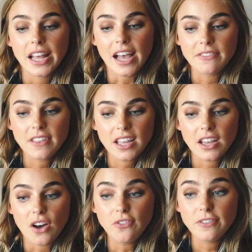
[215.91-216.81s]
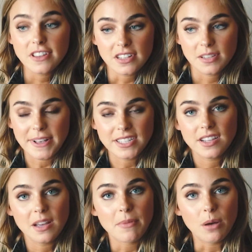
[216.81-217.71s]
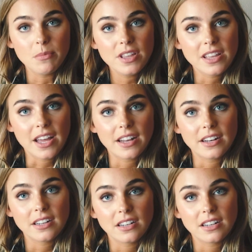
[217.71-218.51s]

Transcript: I feel like hopefully that's the best thing about me, that,